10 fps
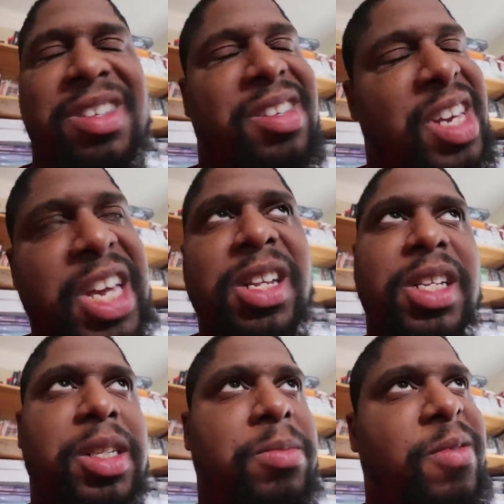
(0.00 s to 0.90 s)

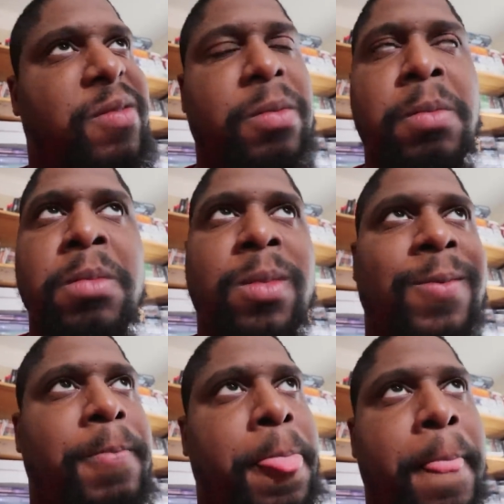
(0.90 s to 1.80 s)
Ugh!
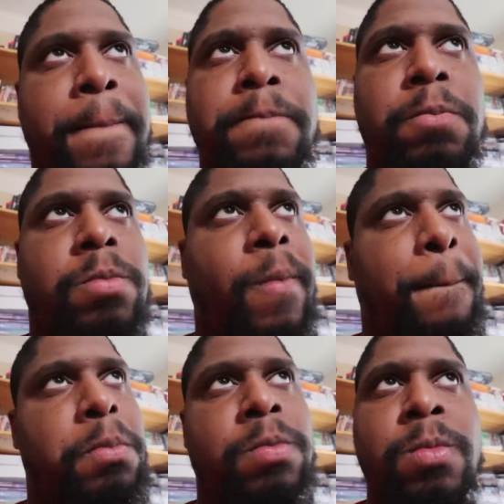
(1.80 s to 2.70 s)
Man, I wish there was
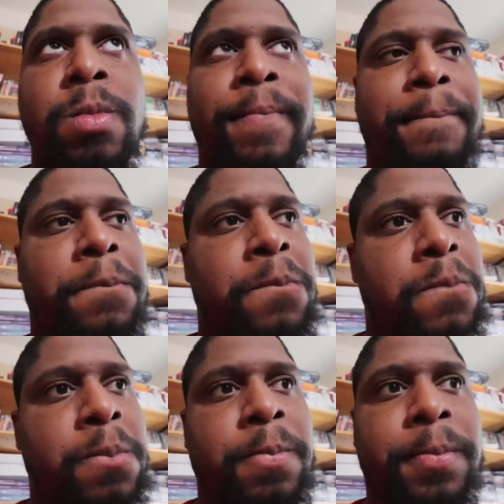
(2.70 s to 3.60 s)
some way I could just
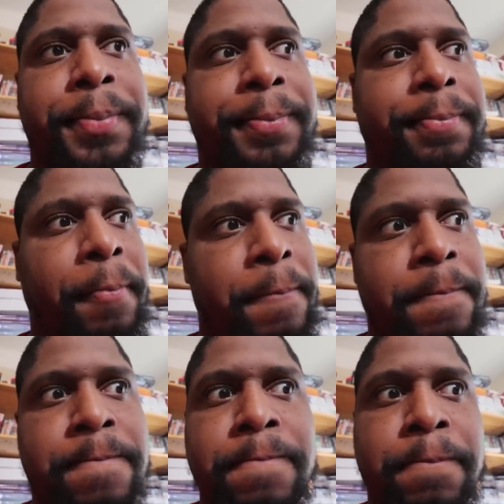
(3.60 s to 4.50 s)
some way I could just
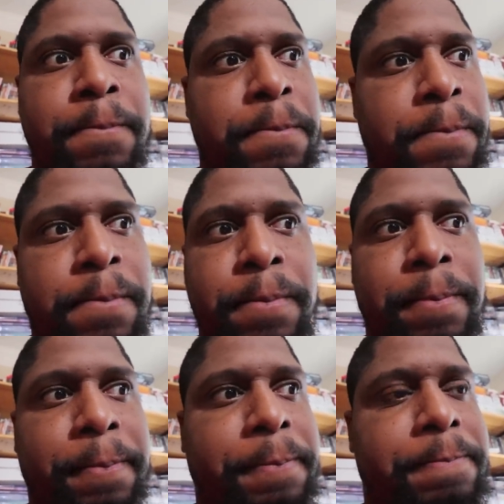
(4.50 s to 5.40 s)
level the playing
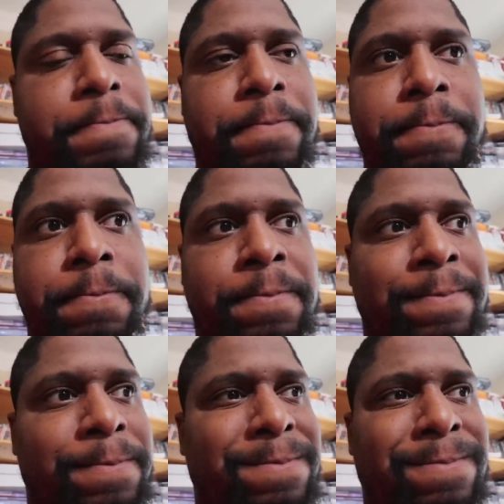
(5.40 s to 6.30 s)
field, kind of just
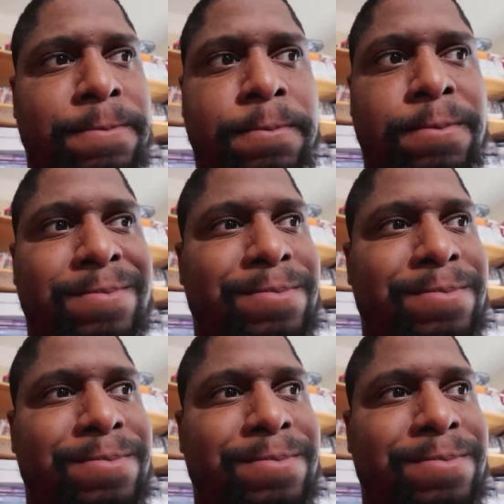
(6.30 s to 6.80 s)
balance things